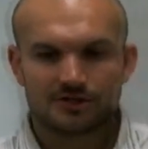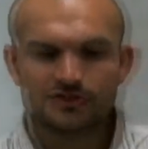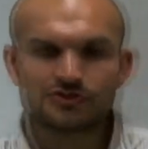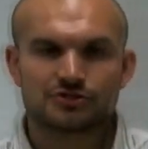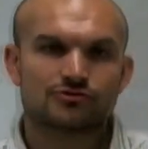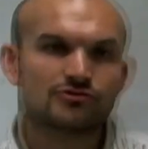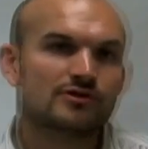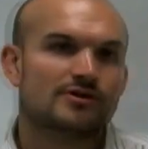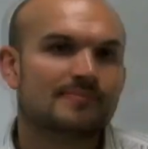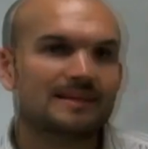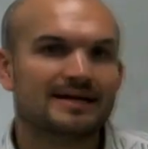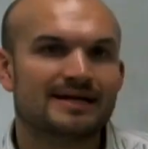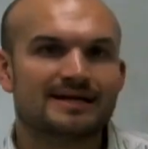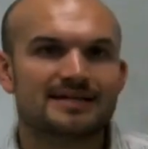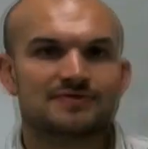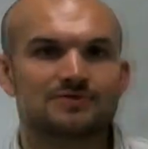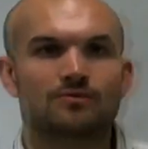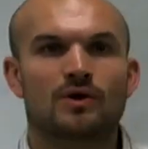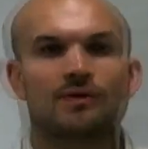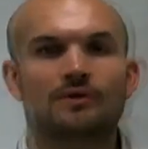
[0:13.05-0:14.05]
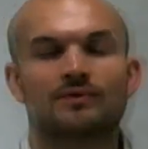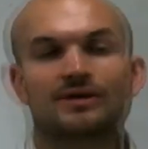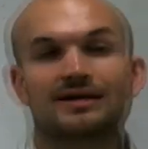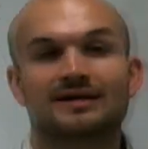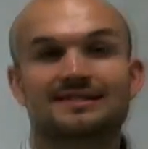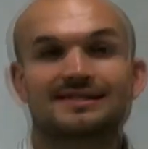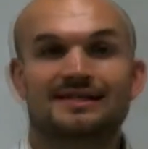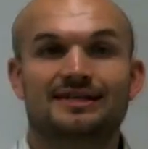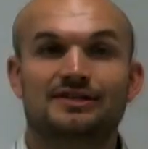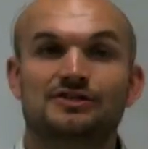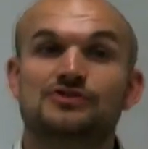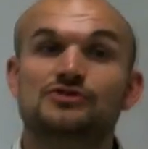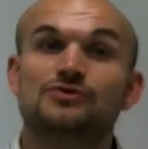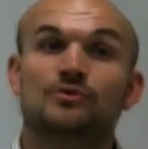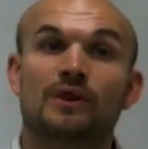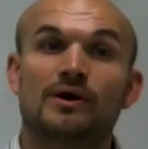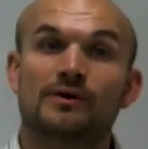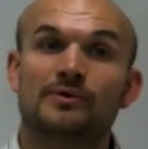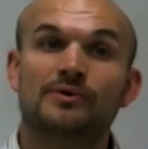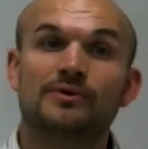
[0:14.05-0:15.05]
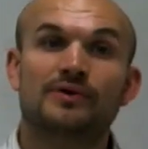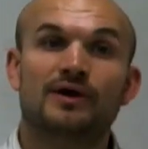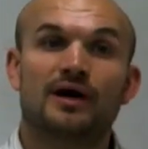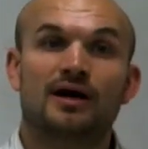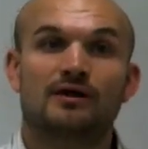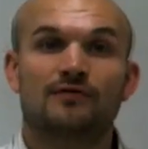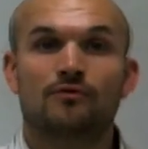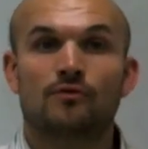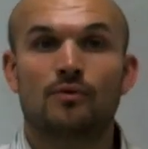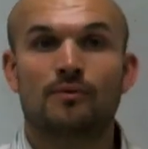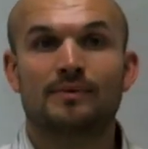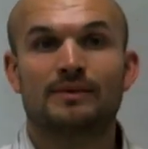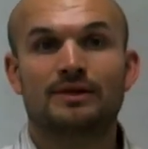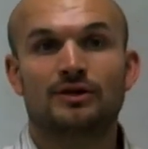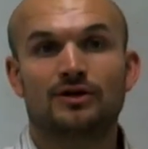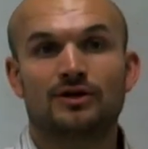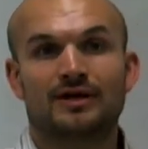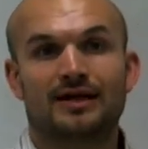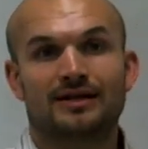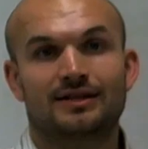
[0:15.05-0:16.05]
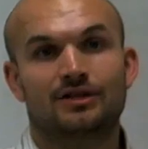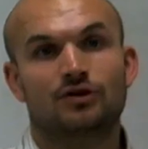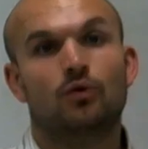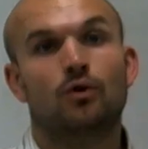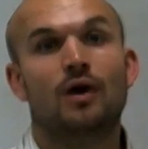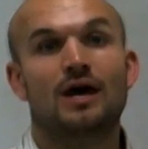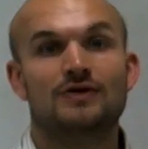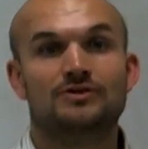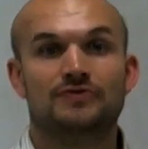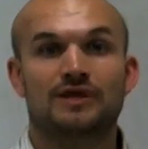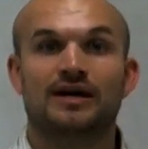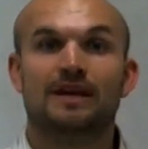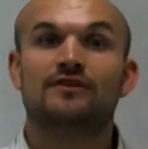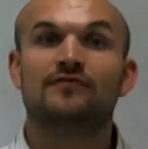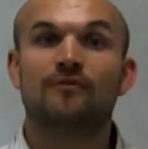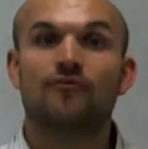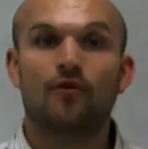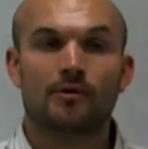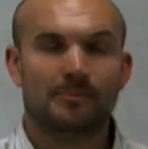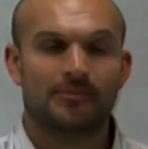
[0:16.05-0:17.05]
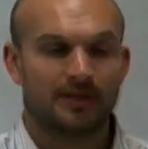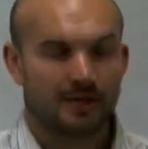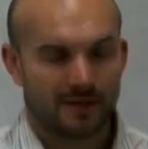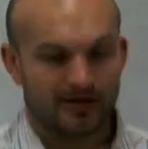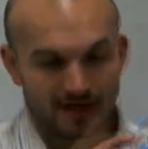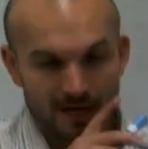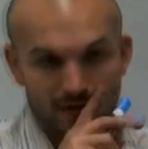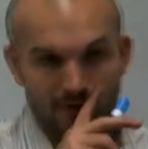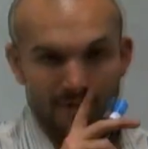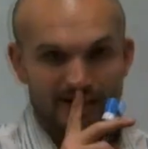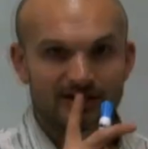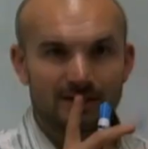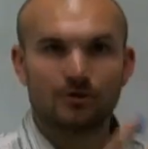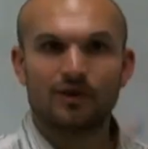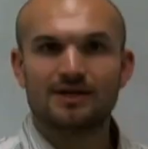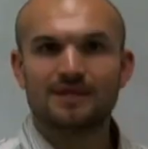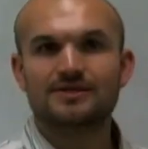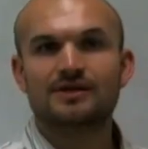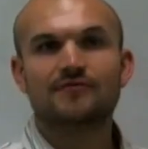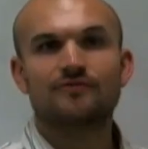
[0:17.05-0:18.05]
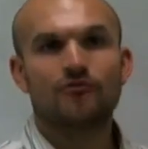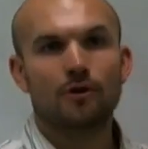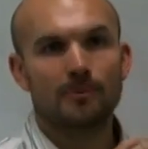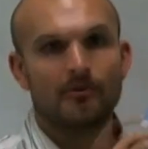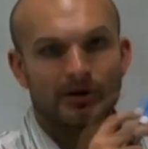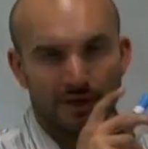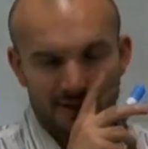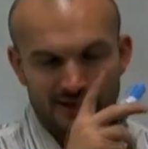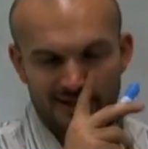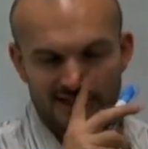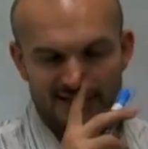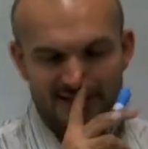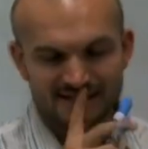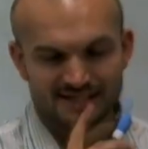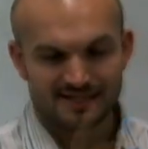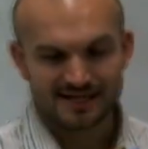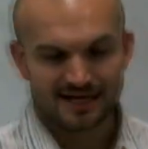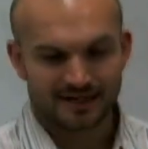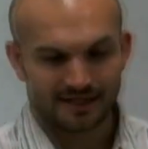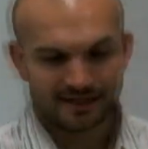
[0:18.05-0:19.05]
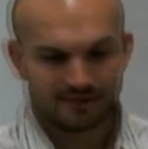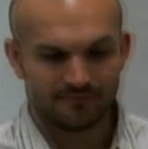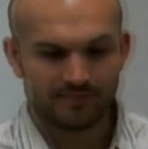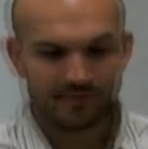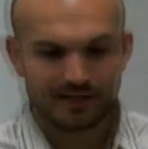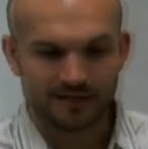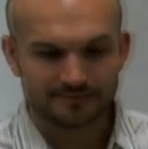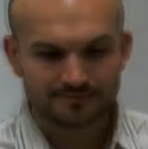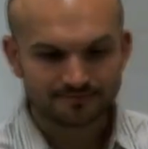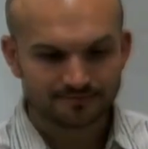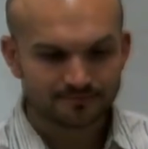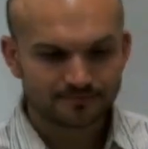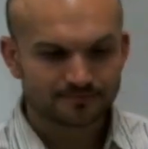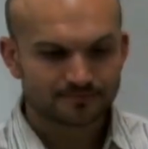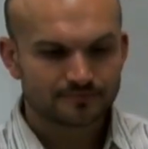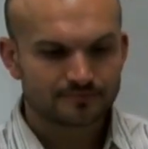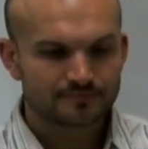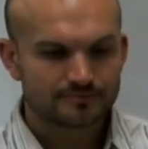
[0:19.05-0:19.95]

the discriminant is what we're going to take the square root of when we look at the quadratic formula. And I'll write the quadratic formula here in just a second. But